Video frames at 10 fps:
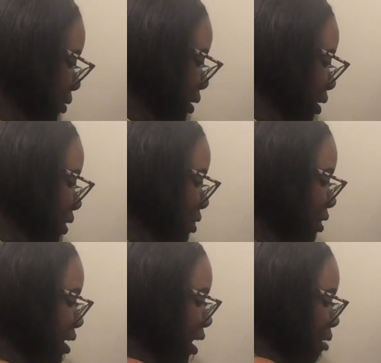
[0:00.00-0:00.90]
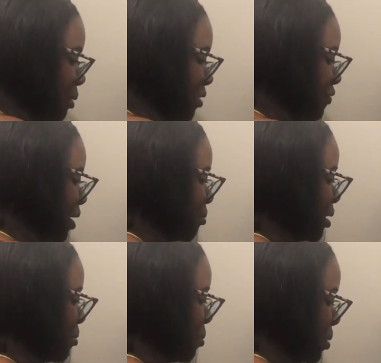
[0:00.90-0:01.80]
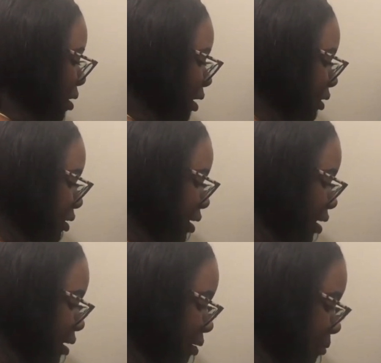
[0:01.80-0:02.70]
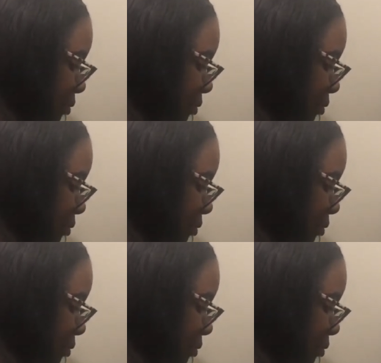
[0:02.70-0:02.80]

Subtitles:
Because I see all my family member all the time.